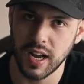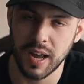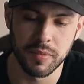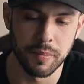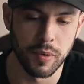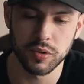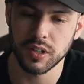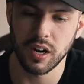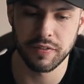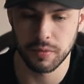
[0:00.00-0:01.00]
I'm the
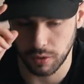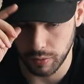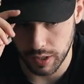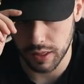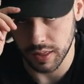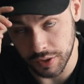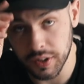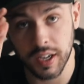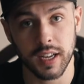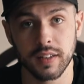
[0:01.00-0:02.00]
most comfortable with.
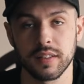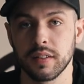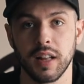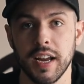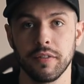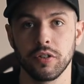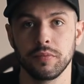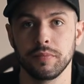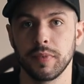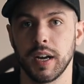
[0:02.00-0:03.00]
Nothing against Lightroom.